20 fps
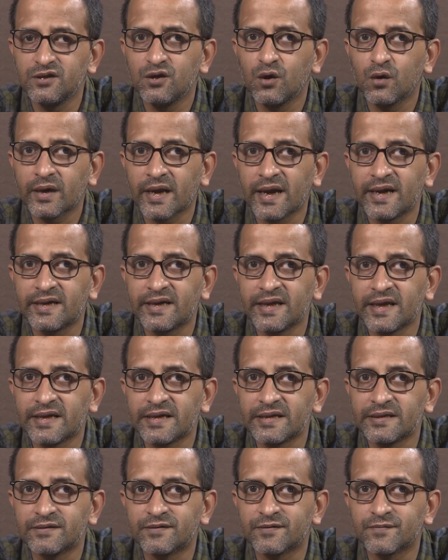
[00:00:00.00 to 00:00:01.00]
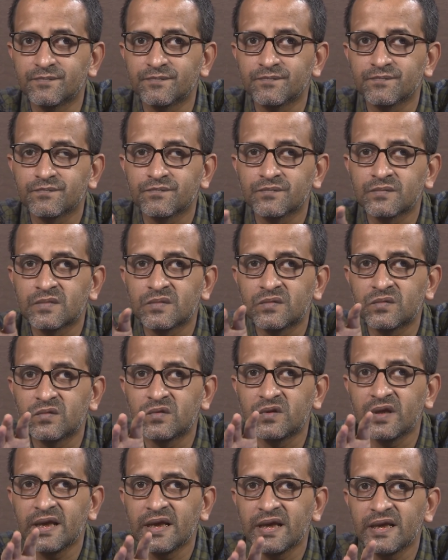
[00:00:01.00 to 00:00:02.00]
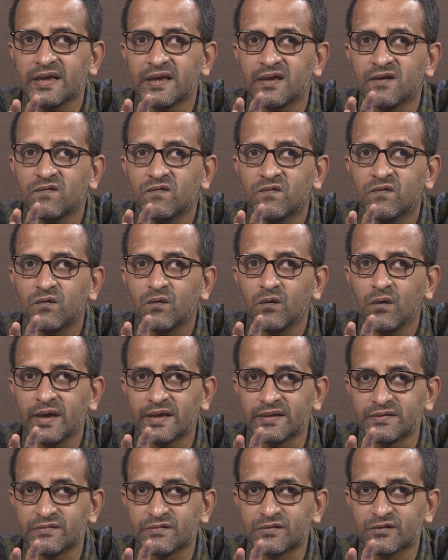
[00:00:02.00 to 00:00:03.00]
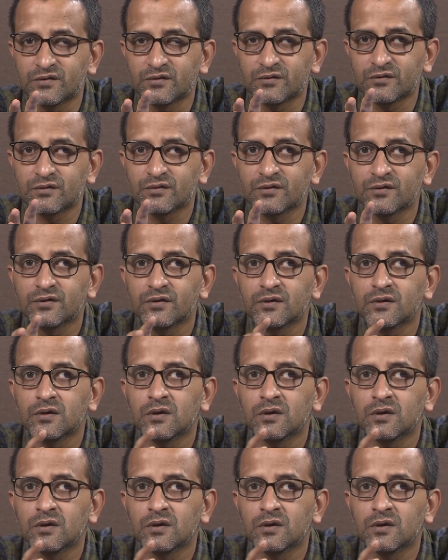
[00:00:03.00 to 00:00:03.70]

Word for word: neo-Kantianism they influenced